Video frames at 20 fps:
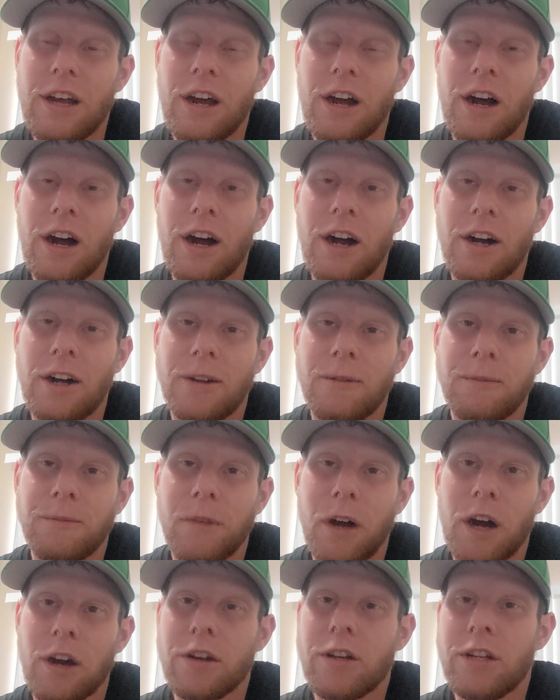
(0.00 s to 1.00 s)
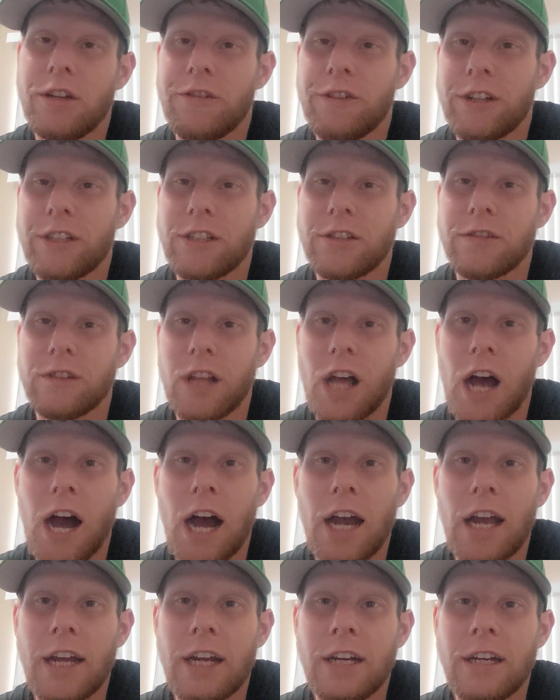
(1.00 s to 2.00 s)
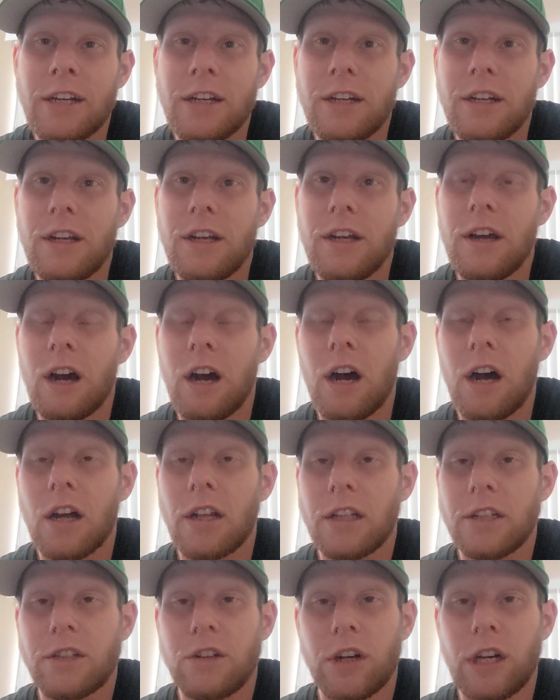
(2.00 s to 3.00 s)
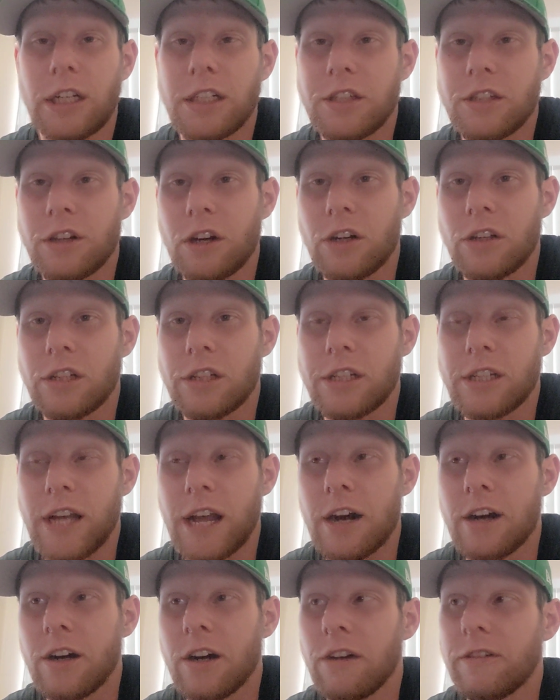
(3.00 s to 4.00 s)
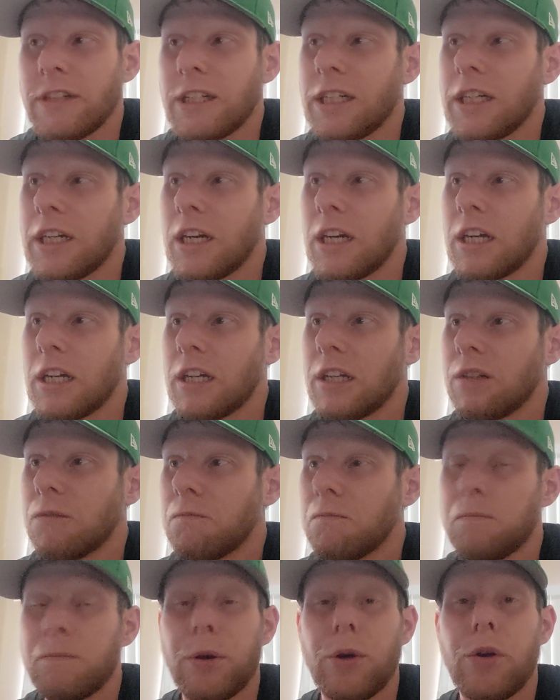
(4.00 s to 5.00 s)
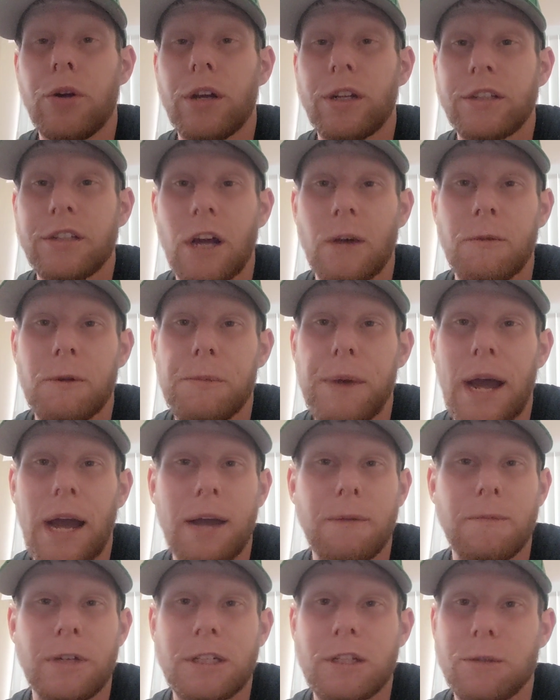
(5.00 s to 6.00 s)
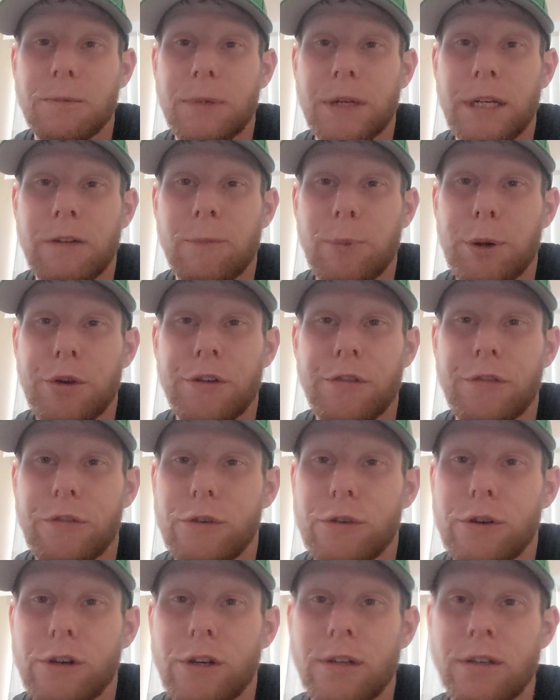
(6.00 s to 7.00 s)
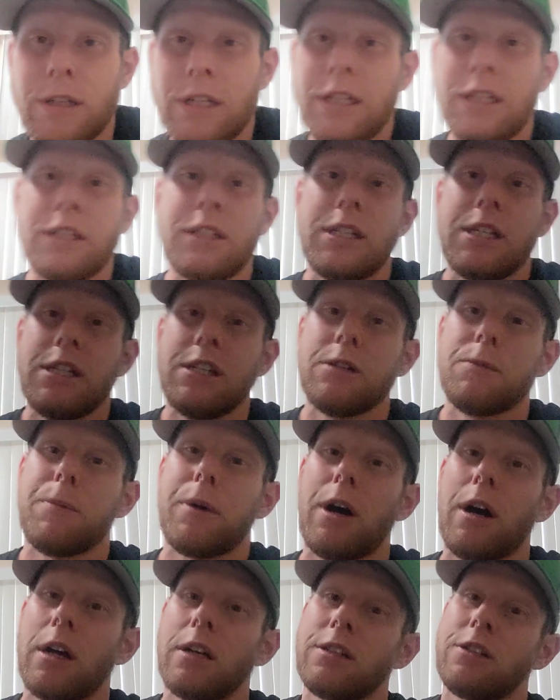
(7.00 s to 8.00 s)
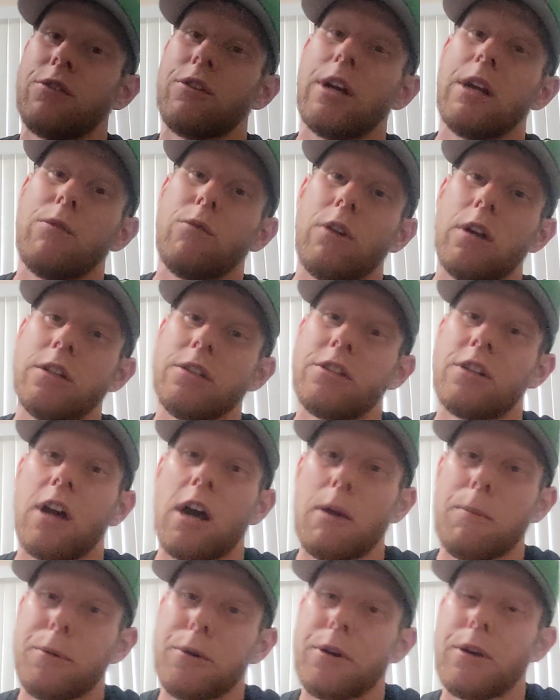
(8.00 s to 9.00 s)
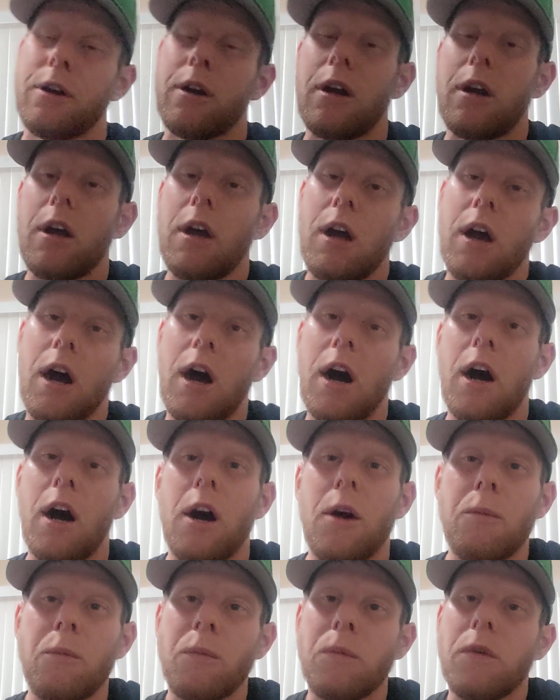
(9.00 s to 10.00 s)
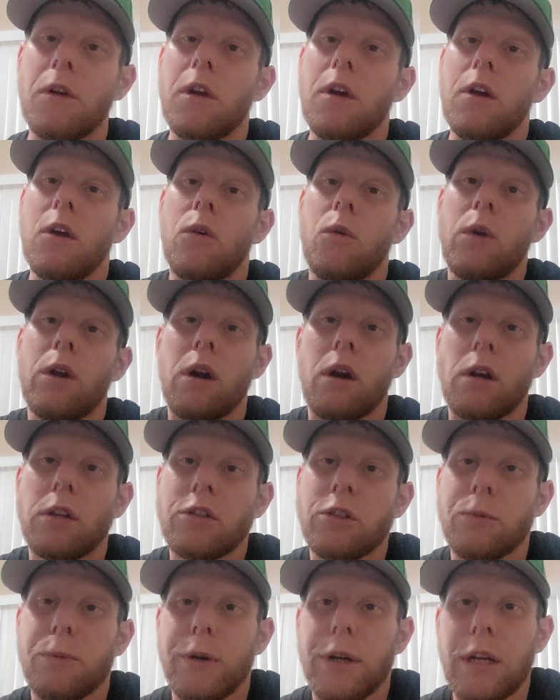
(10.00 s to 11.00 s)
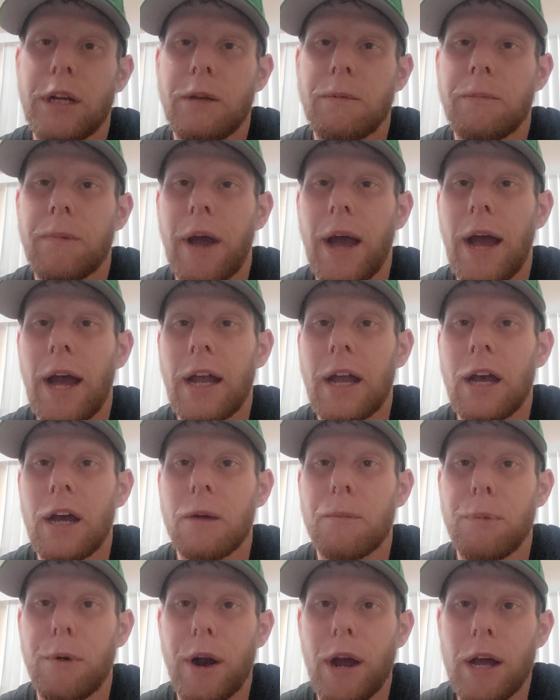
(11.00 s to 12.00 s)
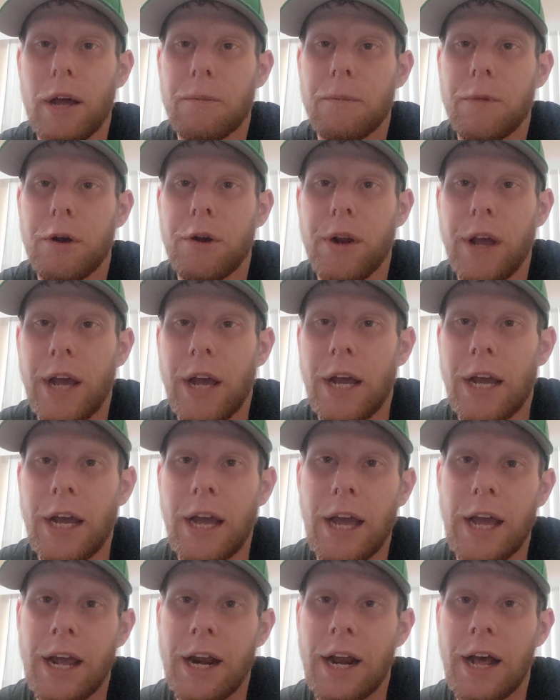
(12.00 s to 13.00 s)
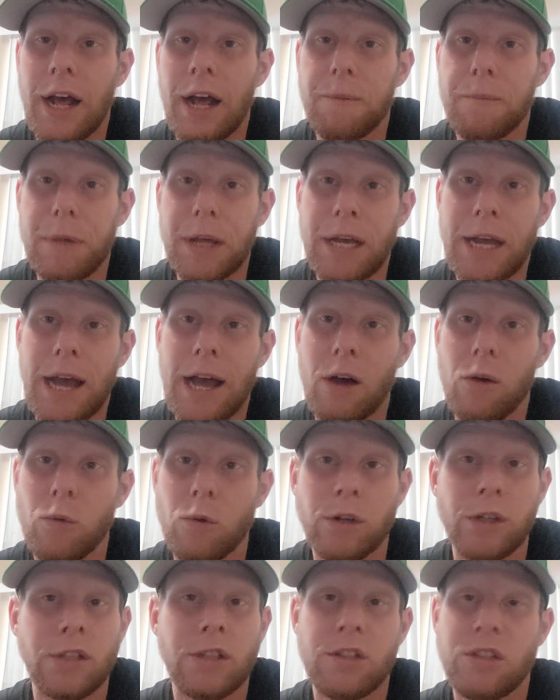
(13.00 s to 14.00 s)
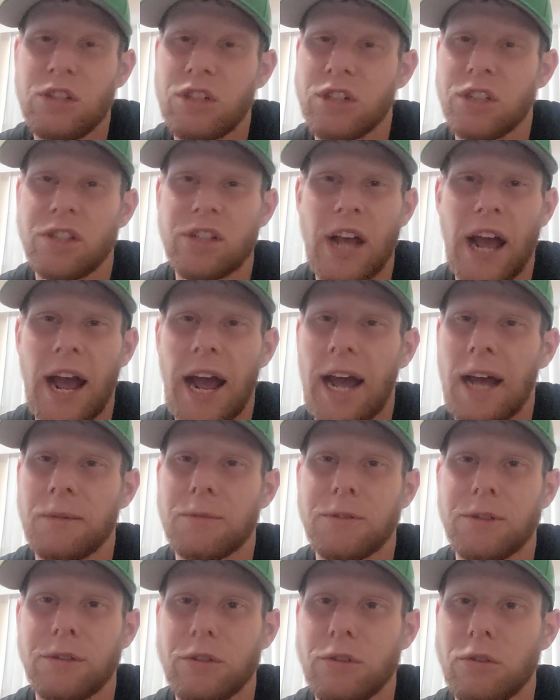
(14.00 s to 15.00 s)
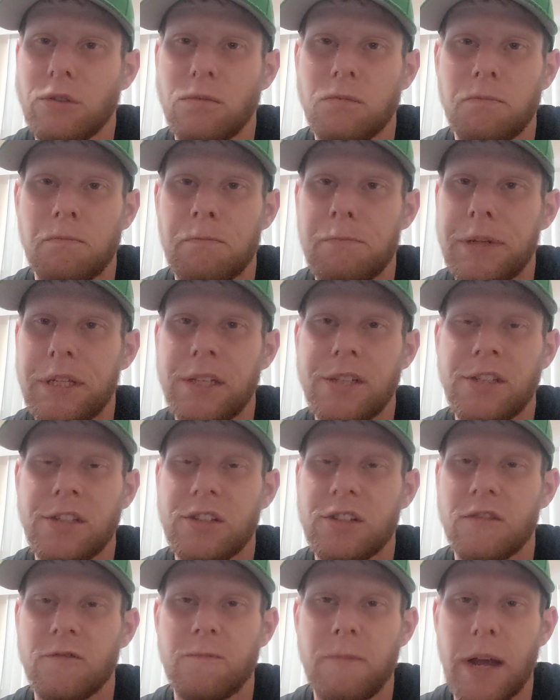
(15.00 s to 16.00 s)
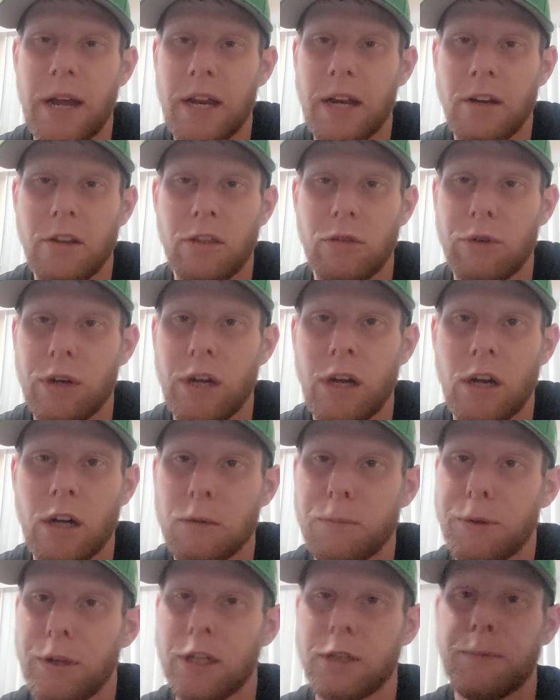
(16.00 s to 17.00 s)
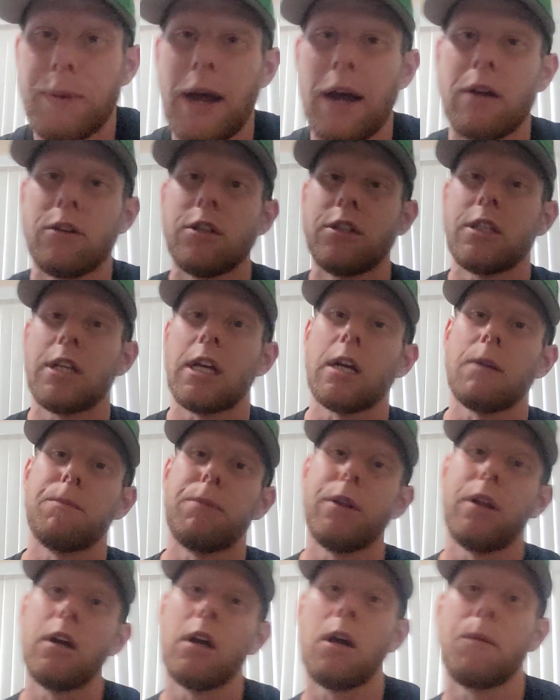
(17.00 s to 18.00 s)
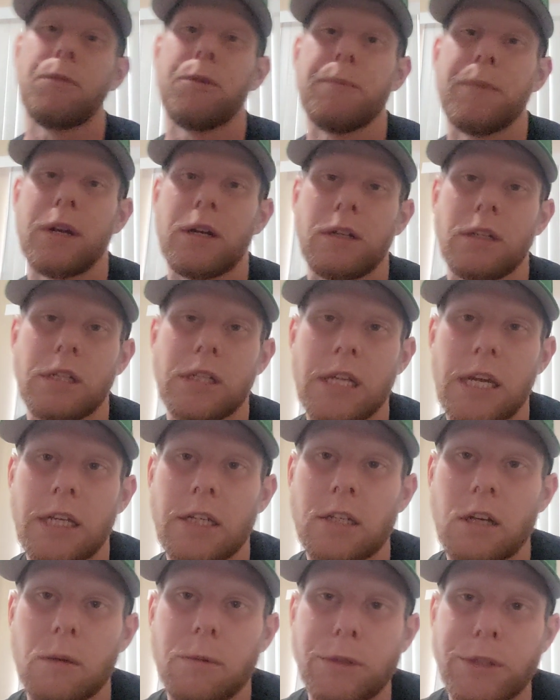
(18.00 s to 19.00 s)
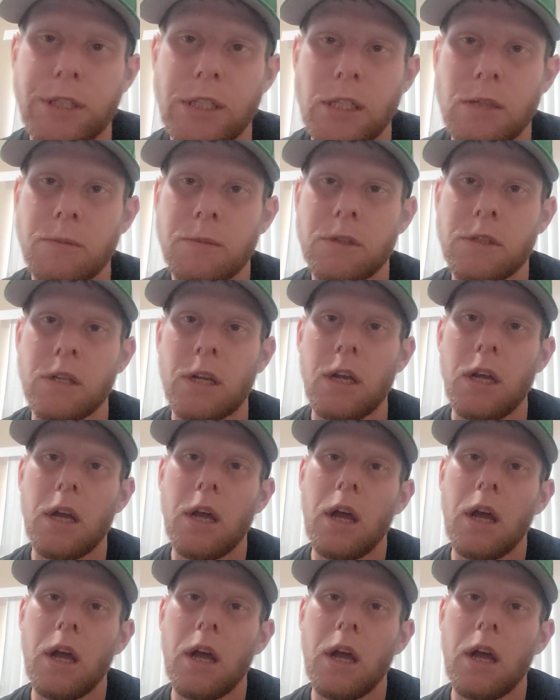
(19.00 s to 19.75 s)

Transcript: Our defensive line, let's go ahead and start in the center of it. Puna's coming back, Mr. Big Puna Ford. He's a boss, great run stopper. We are also bringing back Brian Monet and Big Al Woods, just absolute beasts of men, 300-plus pounders that can plug up the middle and take double teams.